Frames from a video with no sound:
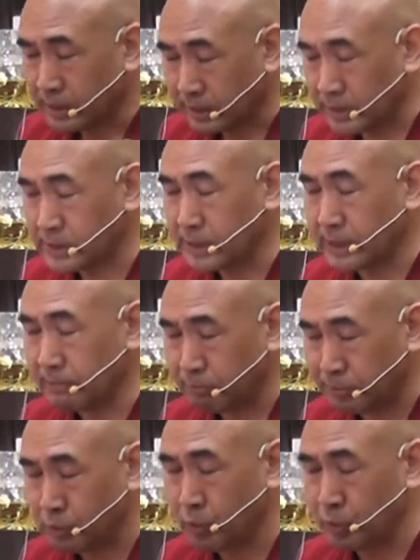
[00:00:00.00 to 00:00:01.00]
this
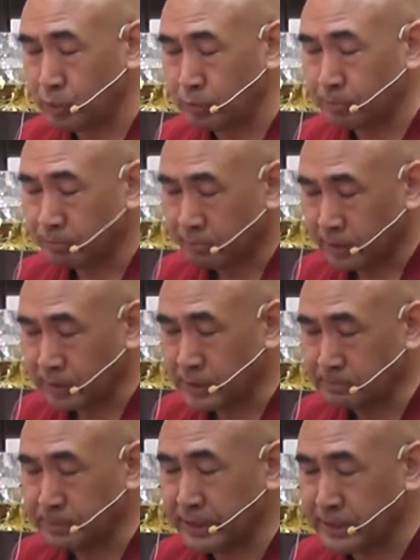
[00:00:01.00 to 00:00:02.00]
I'm doing,
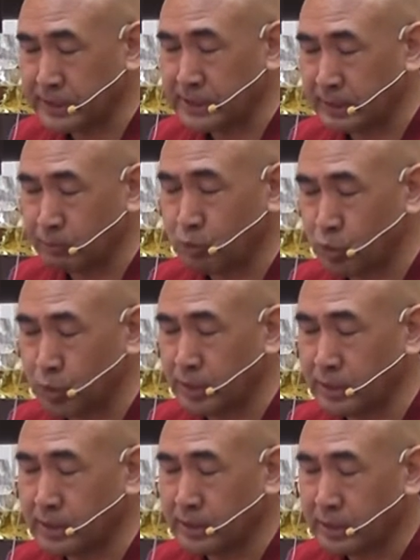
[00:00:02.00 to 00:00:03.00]
this practice I'm
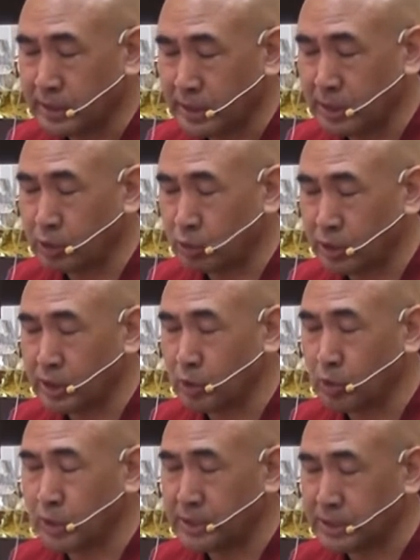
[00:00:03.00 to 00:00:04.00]
doing in order
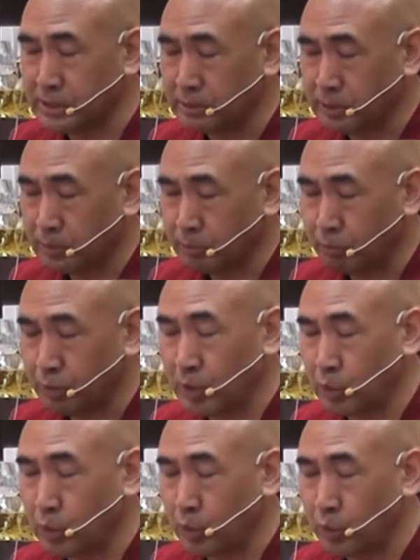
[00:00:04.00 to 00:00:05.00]
to achieve
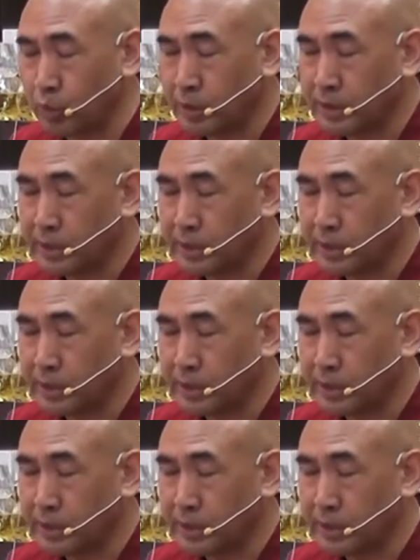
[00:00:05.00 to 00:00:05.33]
Buddhahood.